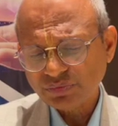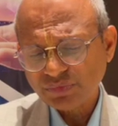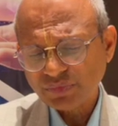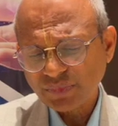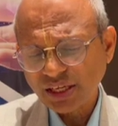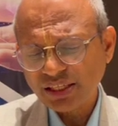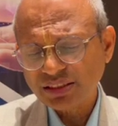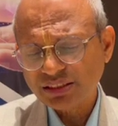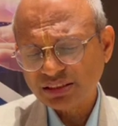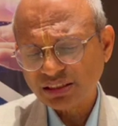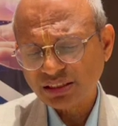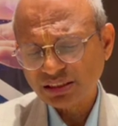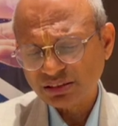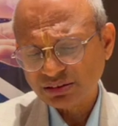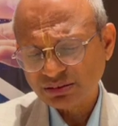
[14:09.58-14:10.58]
as
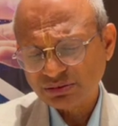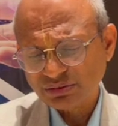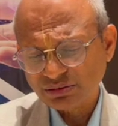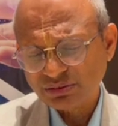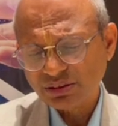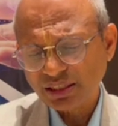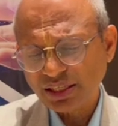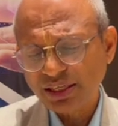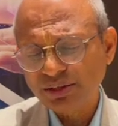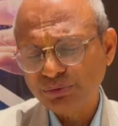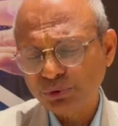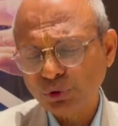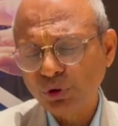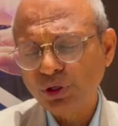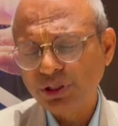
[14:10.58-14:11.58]
I have
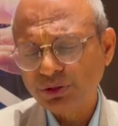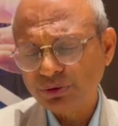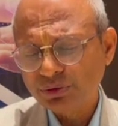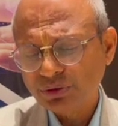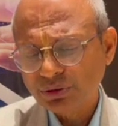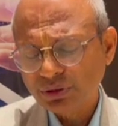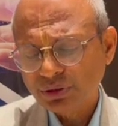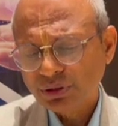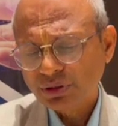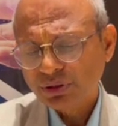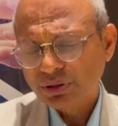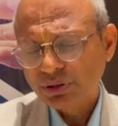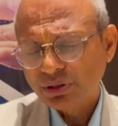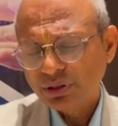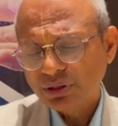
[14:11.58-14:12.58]
told you,
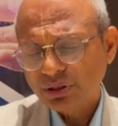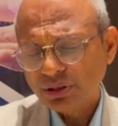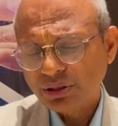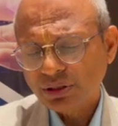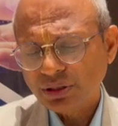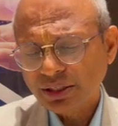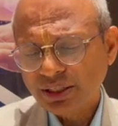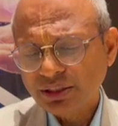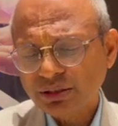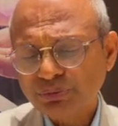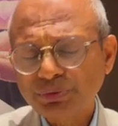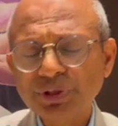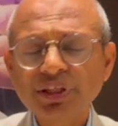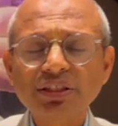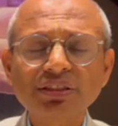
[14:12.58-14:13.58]

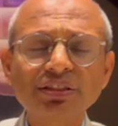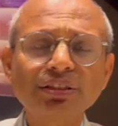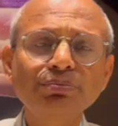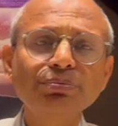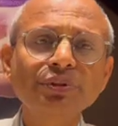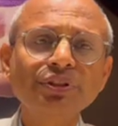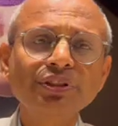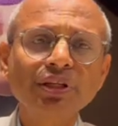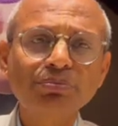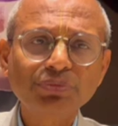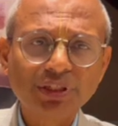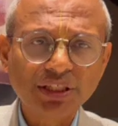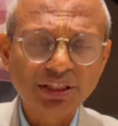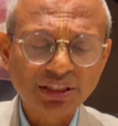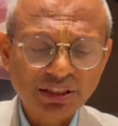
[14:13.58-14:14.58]
entrepreneurship is
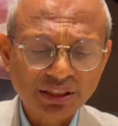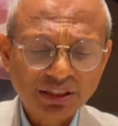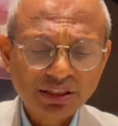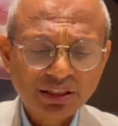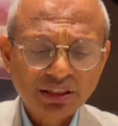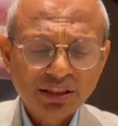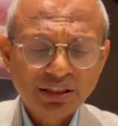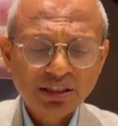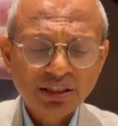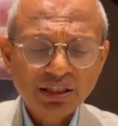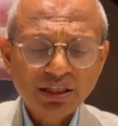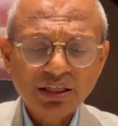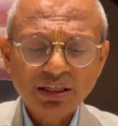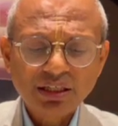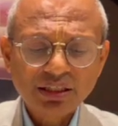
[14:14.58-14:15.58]
something,
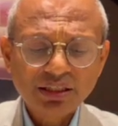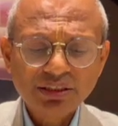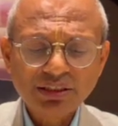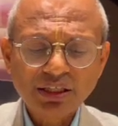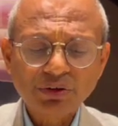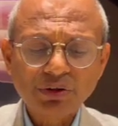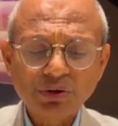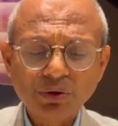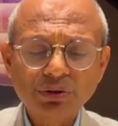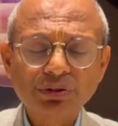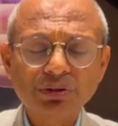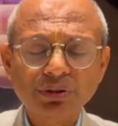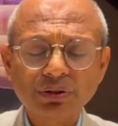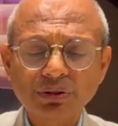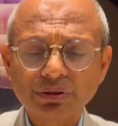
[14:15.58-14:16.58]
is our
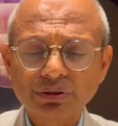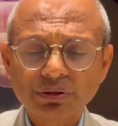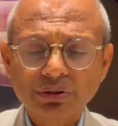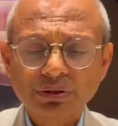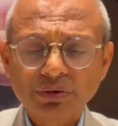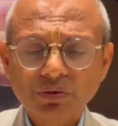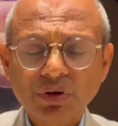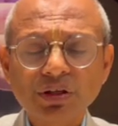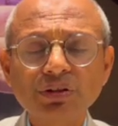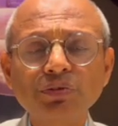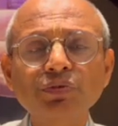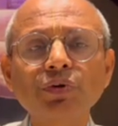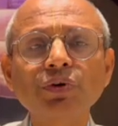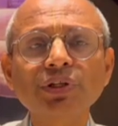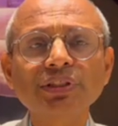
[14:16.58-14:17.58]
also one of the
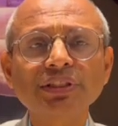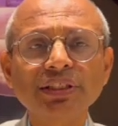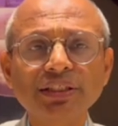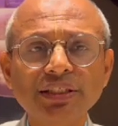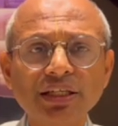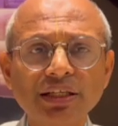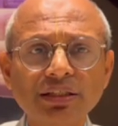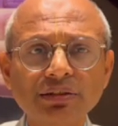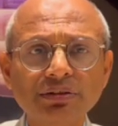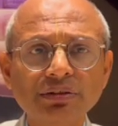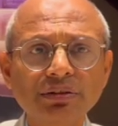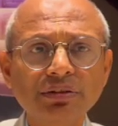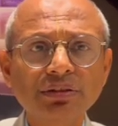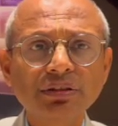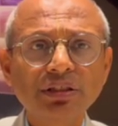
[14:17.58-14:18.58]
focus area,
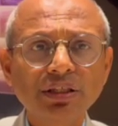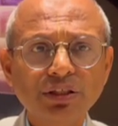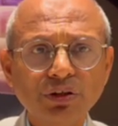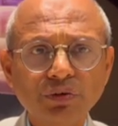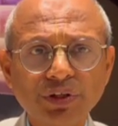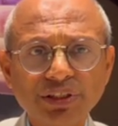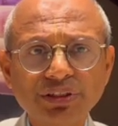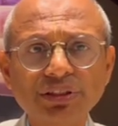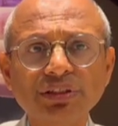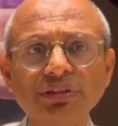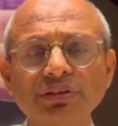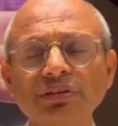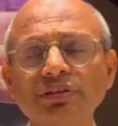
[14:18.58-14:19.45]
innovation,